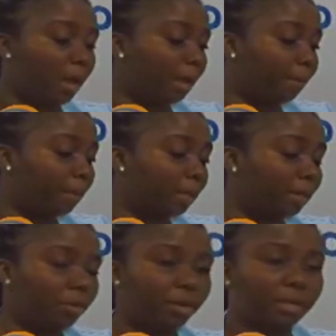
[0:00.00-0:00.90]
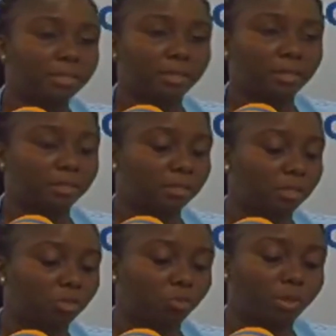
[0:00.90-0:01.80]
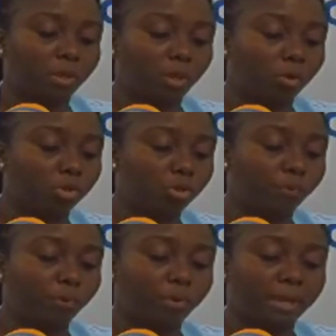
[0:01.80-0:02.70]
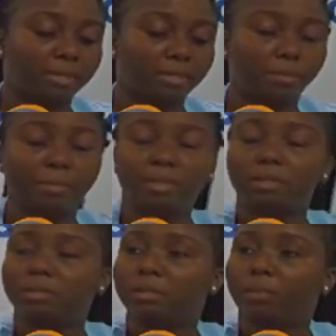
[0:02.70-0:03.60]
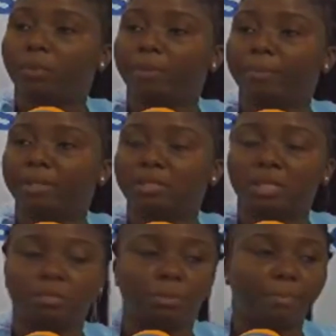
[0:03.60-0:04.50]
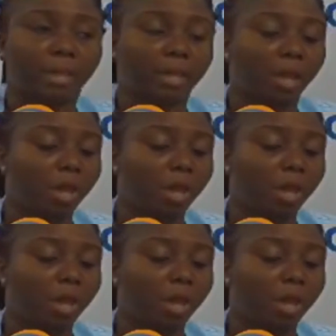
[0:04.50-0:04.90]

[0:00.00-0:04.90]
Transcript: na the United States. We they continue for look at the meetings them where the presidents be make.